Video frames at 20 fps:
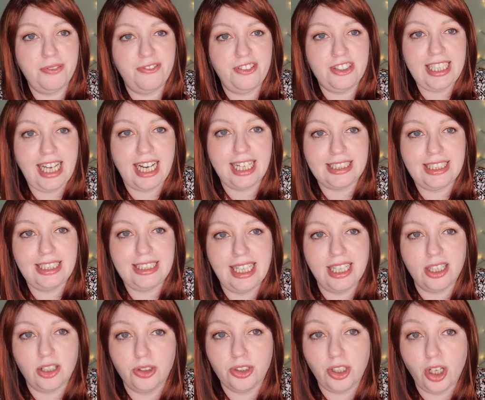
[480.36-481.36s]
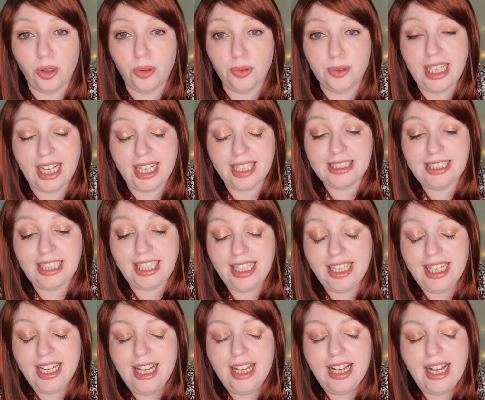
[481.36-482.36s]
for taxis here called
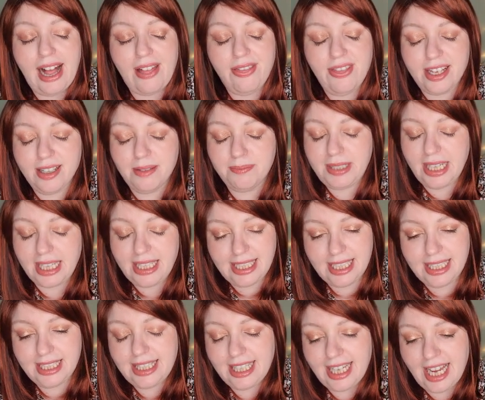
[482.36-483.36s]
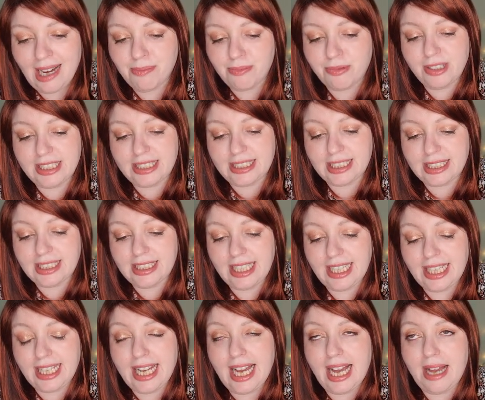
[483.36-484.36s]
O-Taxi, and they updated the app
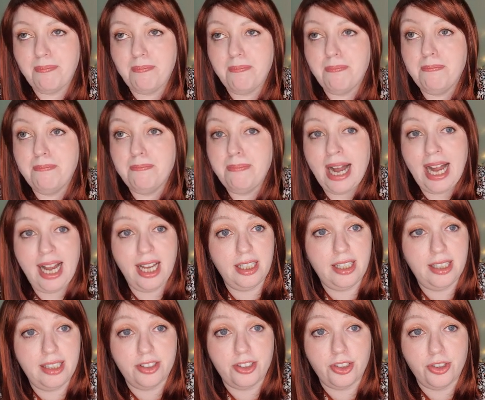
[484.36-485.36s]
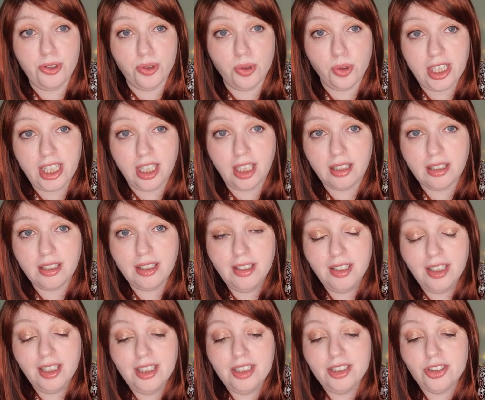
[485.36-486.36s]
recently, and man, it is annoying.
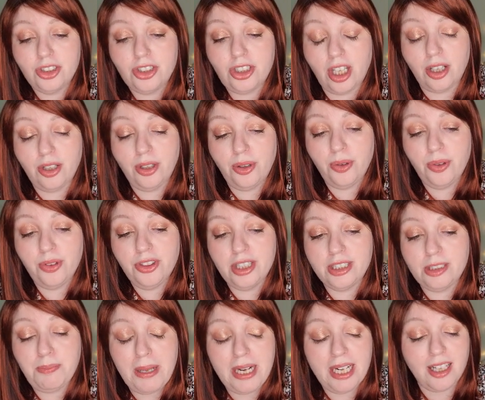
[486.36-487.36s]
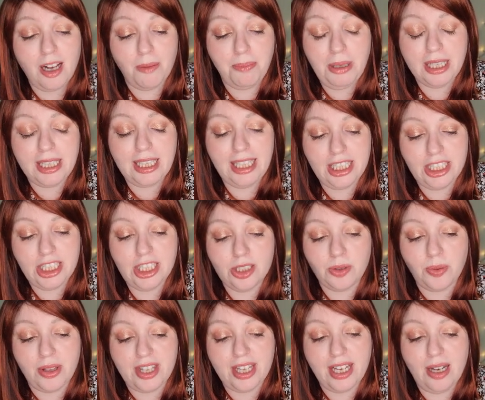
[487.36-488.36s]
So there's been a couple of glitches
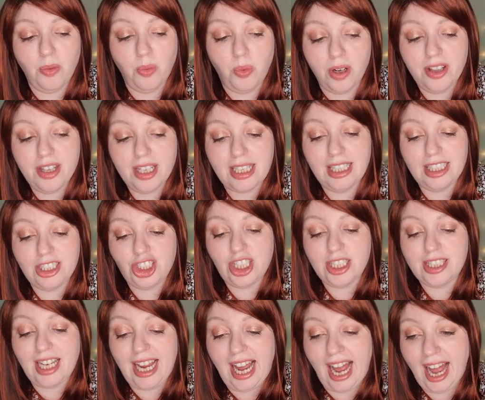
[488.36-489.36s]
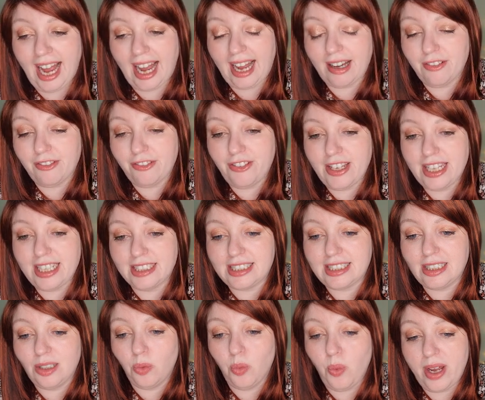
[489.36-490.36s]
with it, and one of the glitches I have is
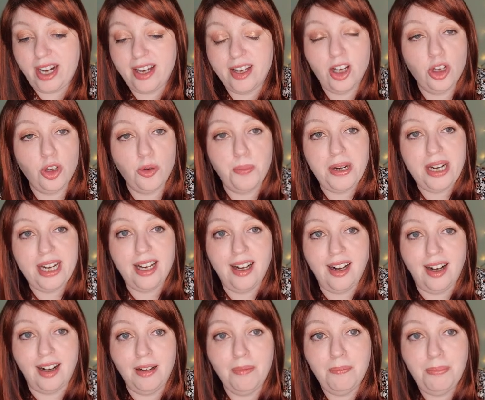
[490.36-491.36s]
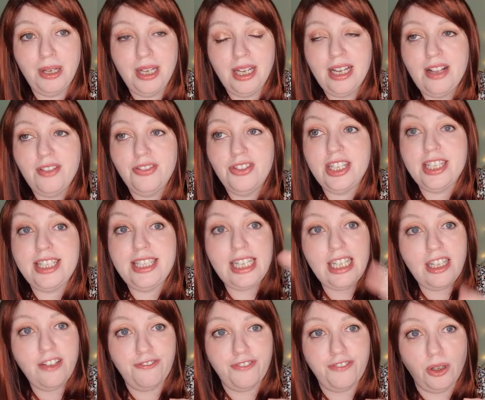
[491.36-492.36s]
that when I open it up, the
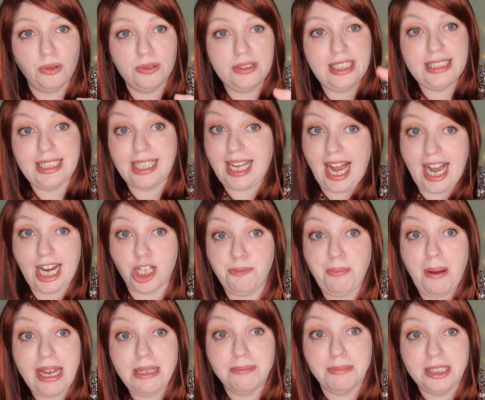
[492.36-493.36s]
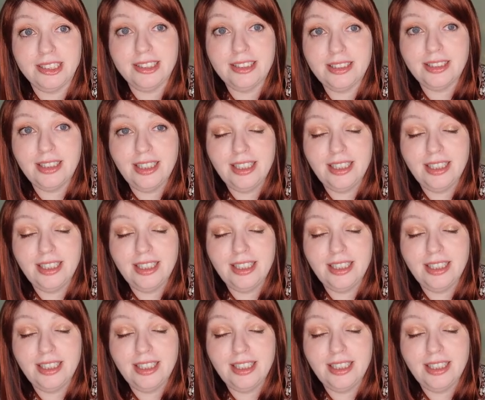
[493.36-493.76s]
default is a cash payment.